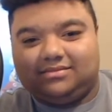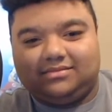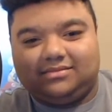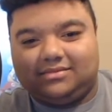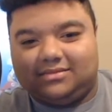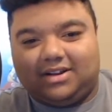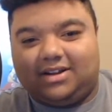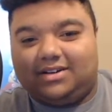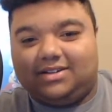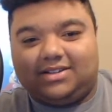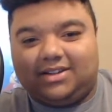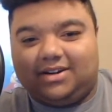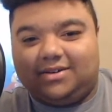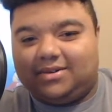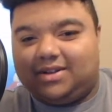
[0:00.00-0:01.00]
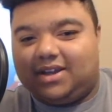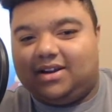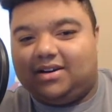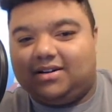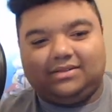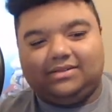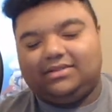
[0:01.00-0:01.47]
honestly don't
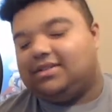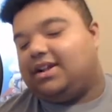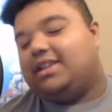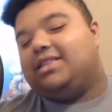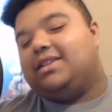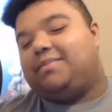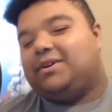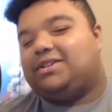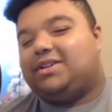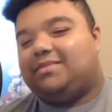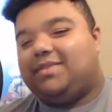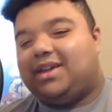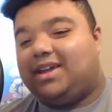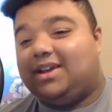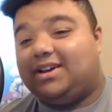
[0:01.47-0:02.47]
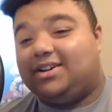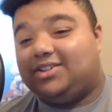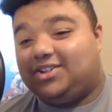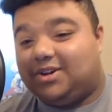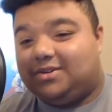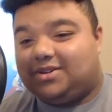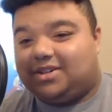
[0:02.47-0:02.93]
care. And the person making
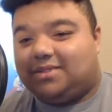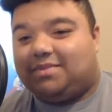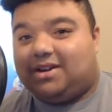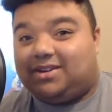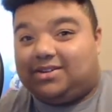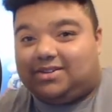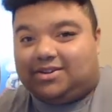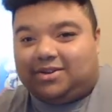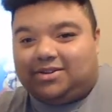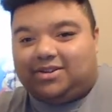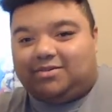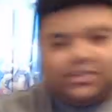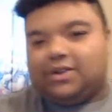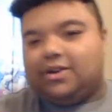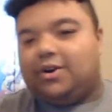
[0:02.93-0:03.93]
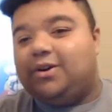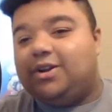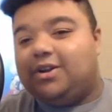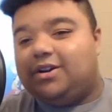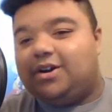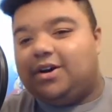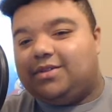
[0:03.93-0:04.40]
jokes about assaulting women, who do you
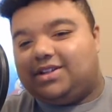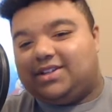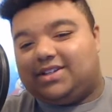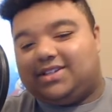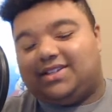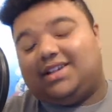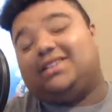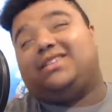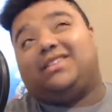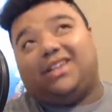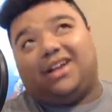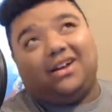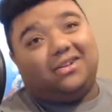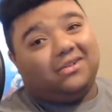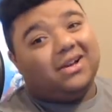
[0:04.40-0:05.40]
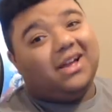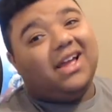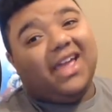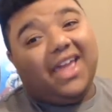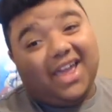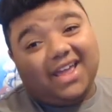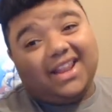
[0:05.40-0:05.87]
know that just says, so,
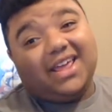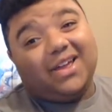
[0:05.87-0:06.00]
hitting